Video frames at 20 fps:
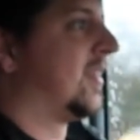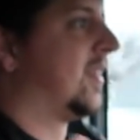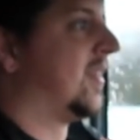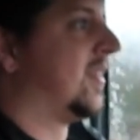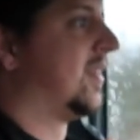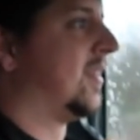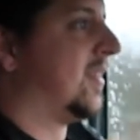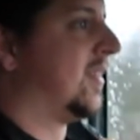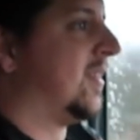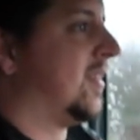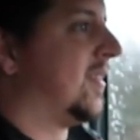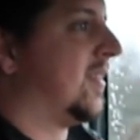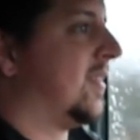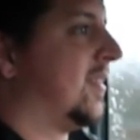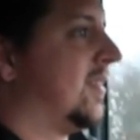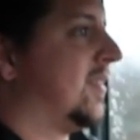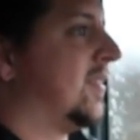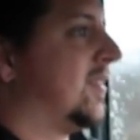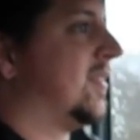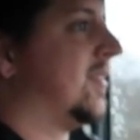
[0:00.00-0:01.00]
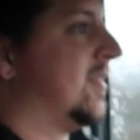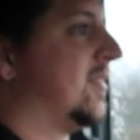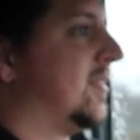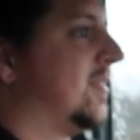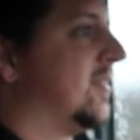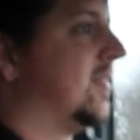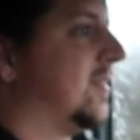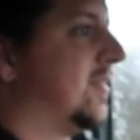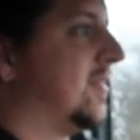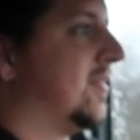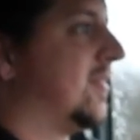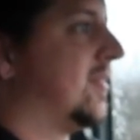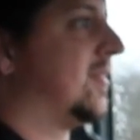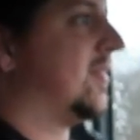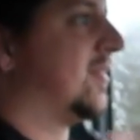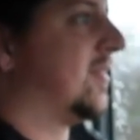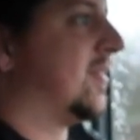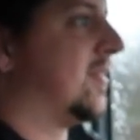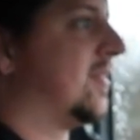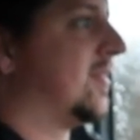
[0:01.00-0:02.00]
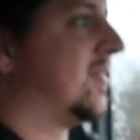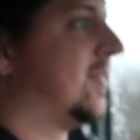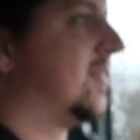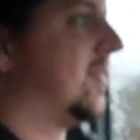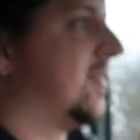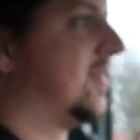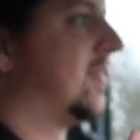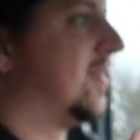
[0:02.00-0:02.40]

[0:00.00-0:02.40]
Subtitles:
The person shown says nothing.